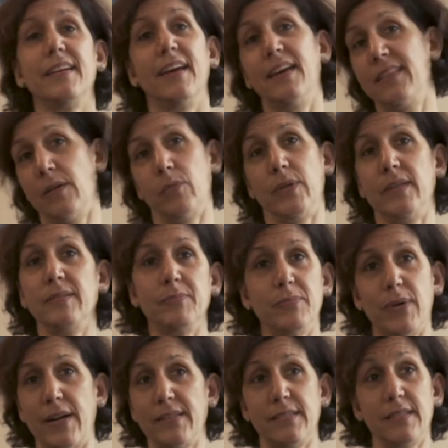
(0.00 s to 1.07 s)
and then we
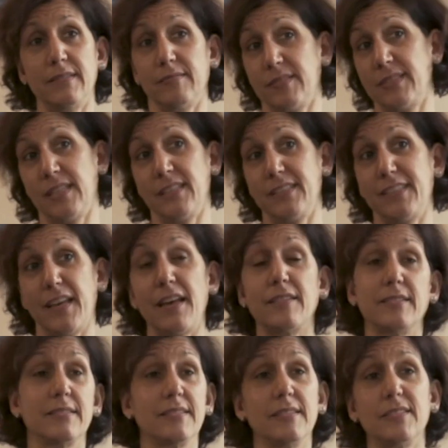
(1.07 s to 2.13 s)
price it until it
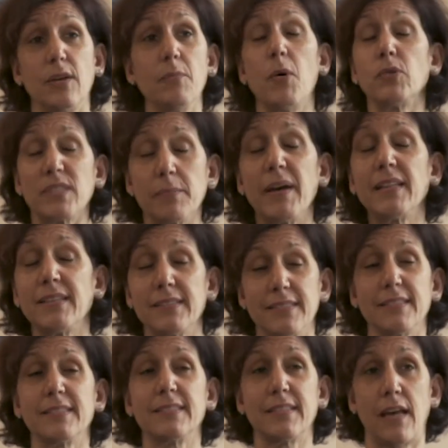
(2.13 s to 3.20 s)
sells. So most of my
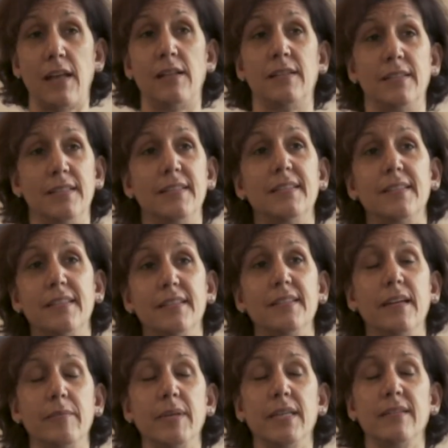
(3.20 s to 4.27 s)
listings sell.
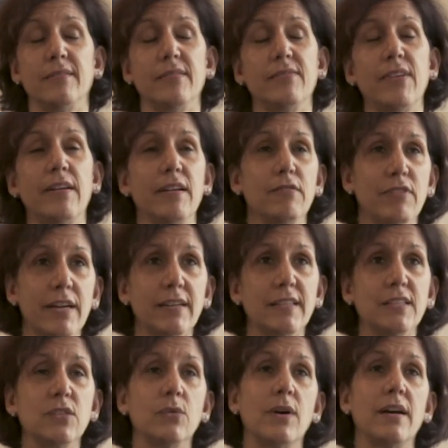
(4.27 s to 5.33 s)
I mean, very
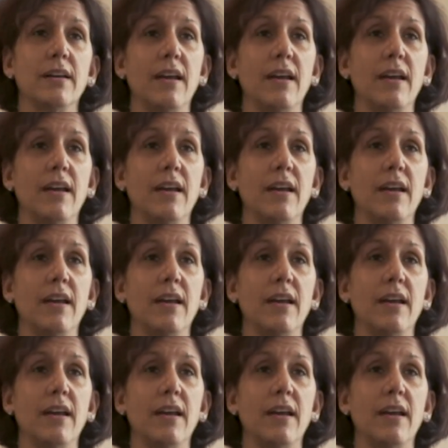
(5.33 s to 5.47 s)
rarely do I